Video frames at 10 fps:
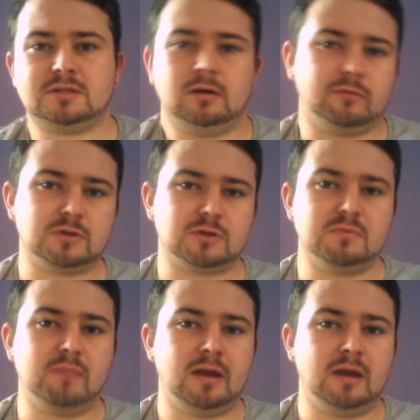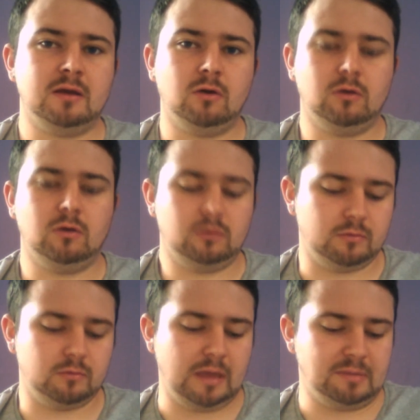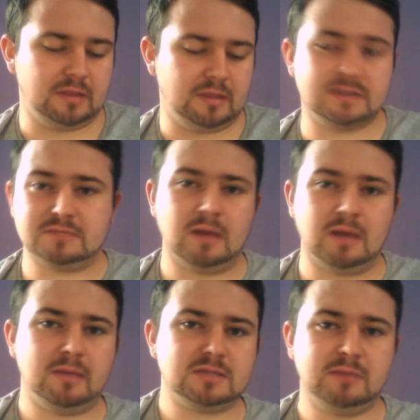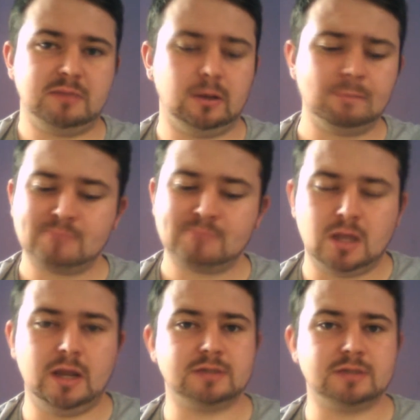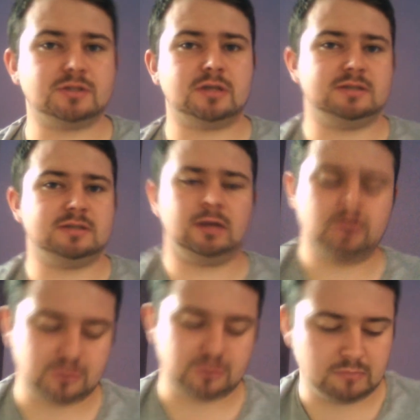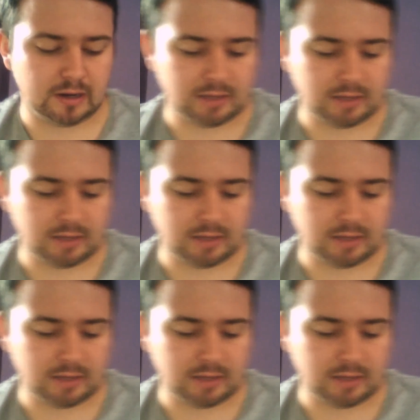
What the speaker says: Oh, I've got something better, or maybe this is my best spell, and it's just that psychological mind game.